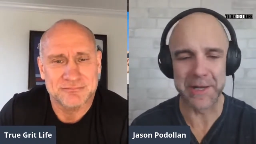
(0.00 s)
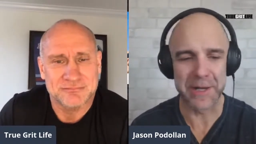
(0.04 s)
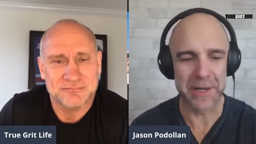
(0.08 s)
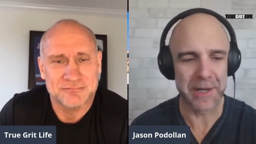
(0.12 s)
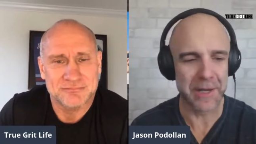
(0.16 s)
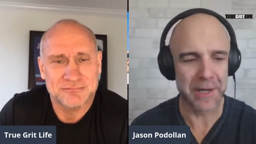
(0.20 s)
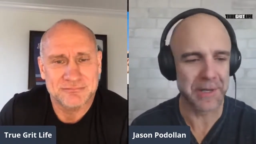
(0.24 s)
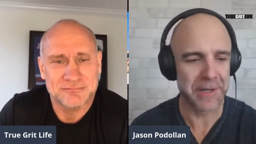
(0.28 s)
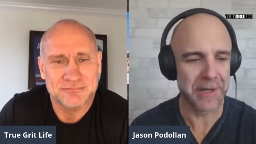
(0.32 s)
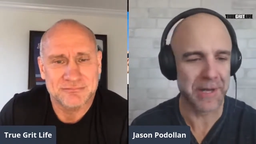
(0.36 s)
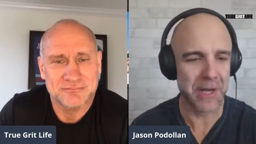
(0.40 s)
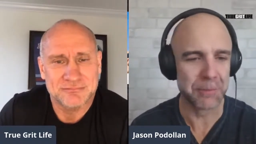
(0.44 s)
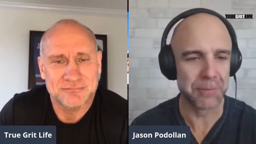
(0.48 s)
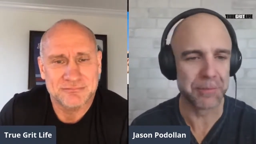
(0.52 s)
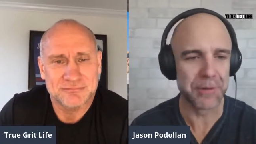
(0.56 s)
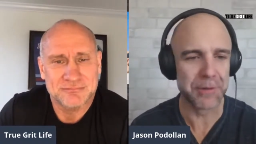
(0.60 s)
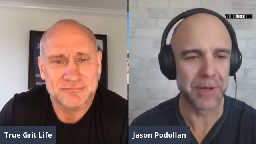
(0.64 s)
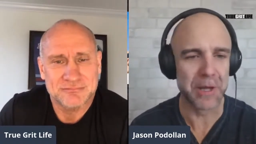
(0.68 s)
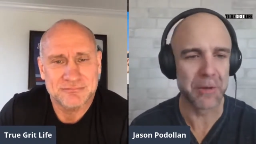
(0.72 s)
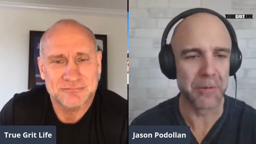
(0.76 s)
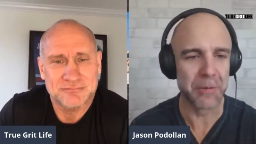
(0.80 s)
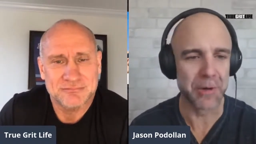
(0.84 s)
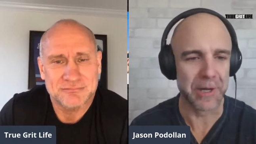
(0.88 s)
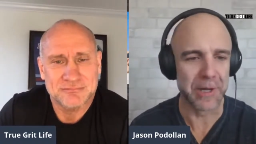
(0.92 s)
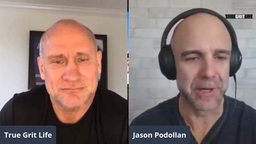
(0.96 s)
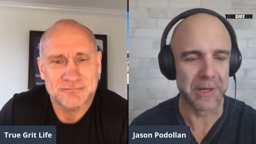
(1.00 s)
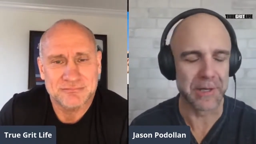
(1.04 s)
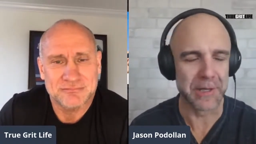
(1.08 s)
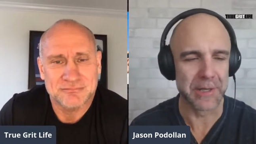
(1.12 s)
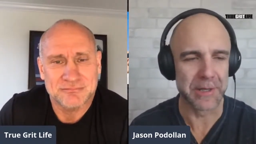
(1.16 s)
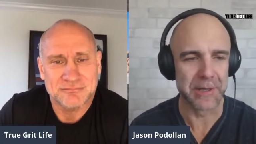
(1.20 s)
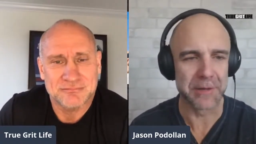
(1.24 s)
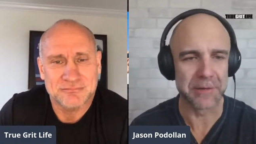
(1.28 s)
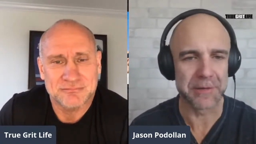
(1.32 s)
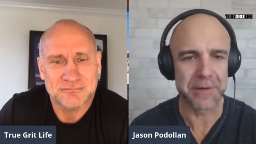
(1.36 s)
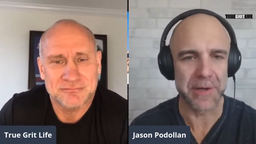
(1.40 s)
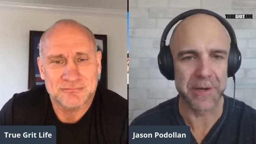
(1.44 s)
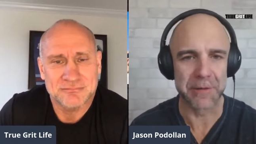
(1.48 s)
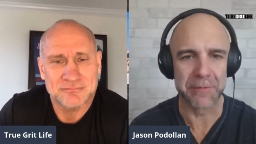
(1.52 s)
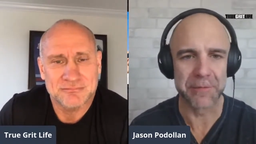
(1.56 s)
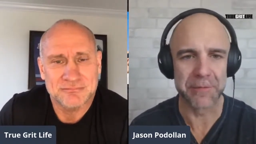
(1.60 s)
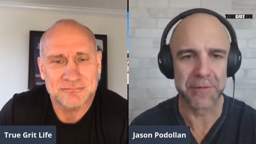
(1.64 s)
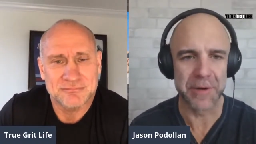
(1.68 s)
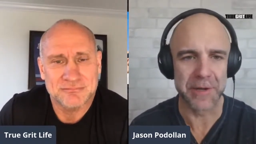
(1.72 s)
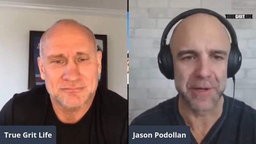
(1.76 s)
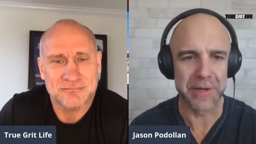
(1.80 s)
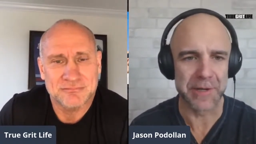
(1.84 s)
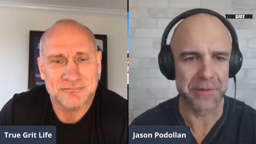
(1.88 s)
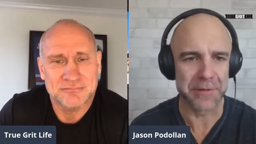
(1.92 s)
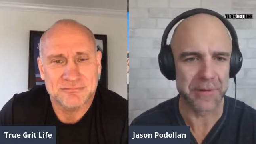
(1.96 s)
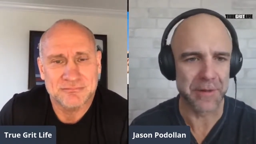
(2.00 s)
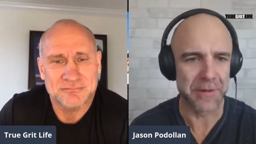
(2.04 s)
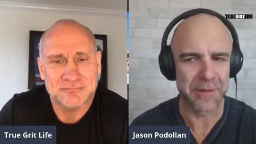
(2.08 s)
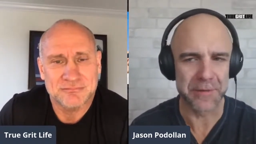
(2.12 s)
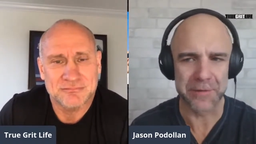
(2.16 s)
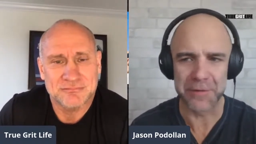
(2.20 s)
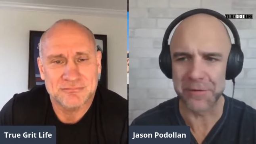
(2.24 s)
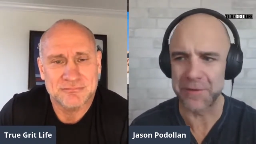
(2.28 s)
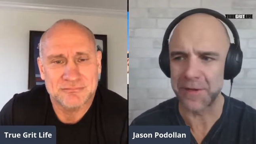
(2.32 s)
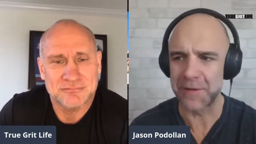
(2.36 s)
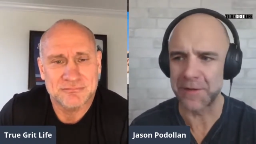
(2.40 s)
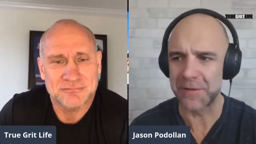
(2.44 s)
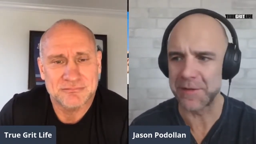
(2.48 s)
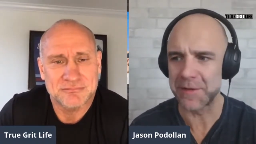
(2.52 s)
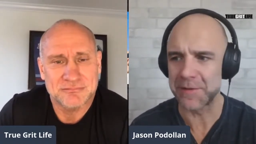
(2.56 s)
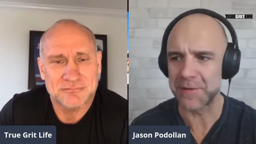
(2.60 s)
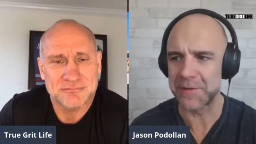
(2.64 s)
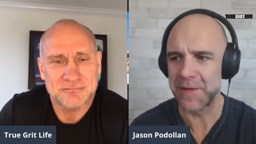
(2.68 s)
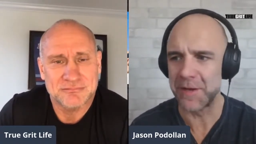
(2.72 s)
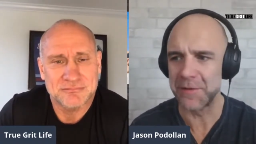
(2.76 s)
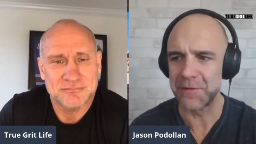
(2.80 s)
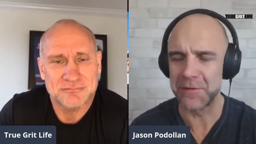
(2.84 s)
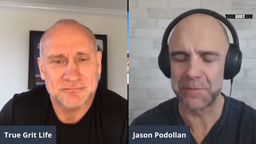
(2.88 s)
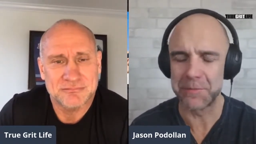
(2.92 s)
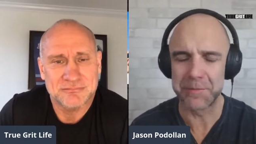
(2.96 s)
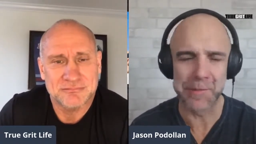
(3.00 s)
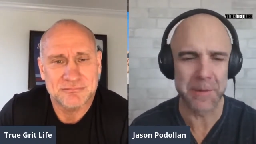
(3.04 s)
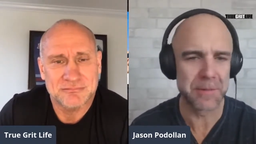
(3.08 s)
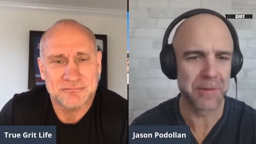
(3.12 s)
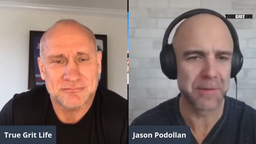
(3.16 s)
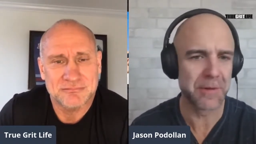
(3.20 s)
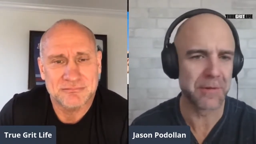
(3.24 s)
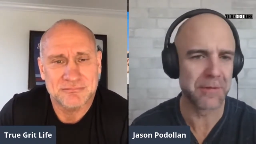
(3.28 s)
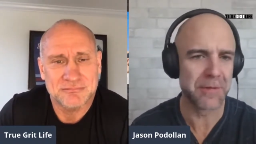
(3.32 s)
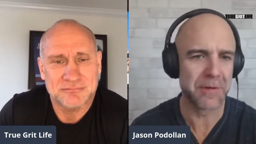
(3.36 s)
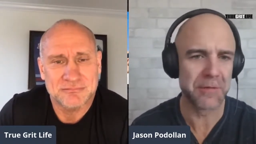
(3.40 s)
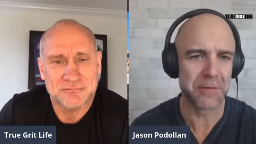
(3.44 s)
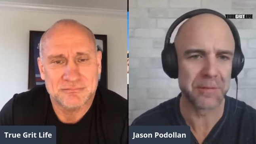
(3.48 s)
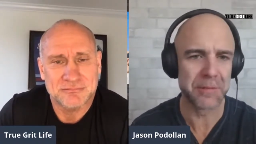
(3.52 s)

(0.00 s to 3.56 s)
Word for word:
Speaker 1: I, I downplay what I did, and it's kind of funny because I think there's like six thousand people that have ever